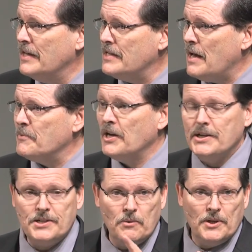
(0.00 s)
And I'm going to
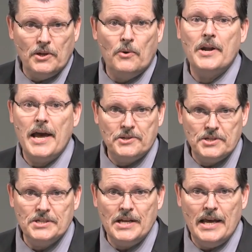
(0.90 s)
listen to what the Lord has
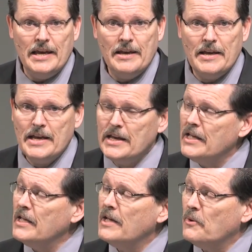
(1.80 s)
to say.
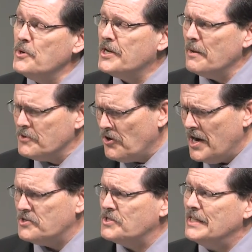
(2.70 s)
Will you come to
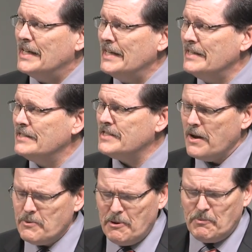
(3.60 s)
Christ tonight?
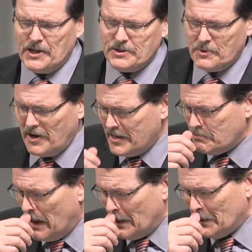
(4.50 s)
Stand with me, please, with our heads
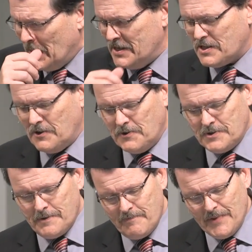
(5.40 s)
bowed and our eyes
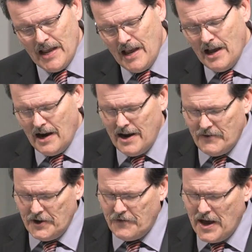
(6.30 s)
closed. Our
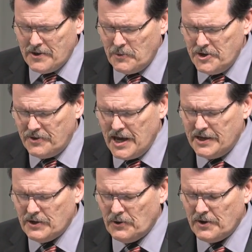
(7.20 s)
Heavenly Father, we do
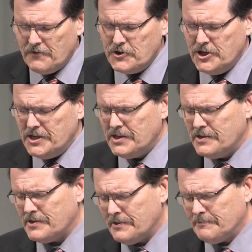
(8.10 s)
thank you, Lord, for
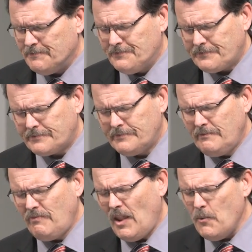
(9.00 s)
Jesus.
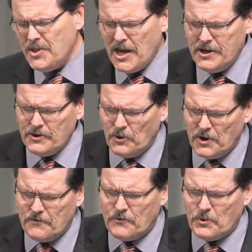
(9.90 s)
We thank you,
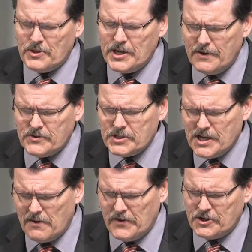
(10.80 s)
Lord, for the gift of
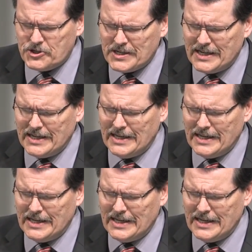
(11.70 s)
salvation.